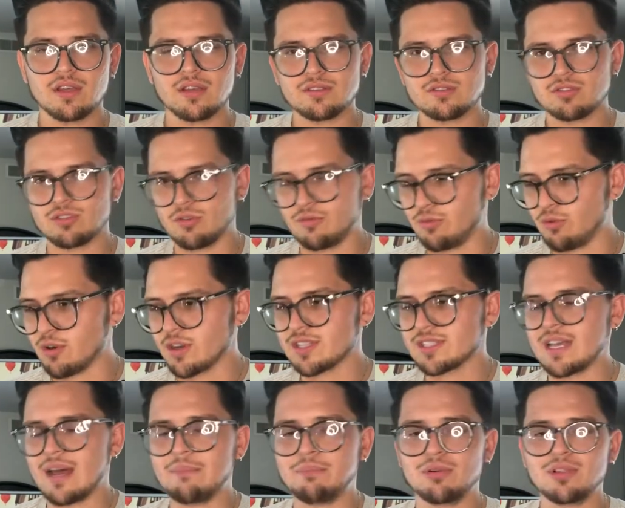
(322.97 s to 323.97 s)
So for
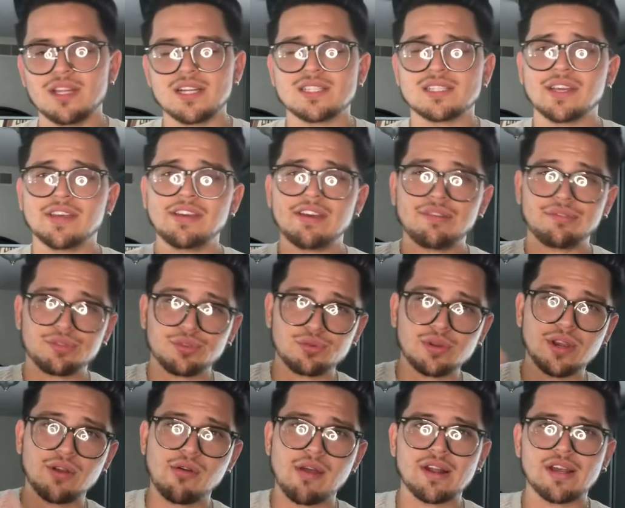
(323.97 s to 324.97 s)
example, let's say you have 3
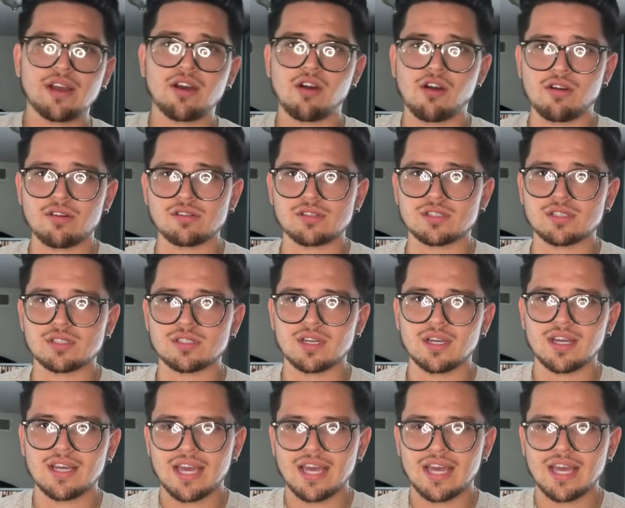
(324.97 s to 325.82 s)
credit cards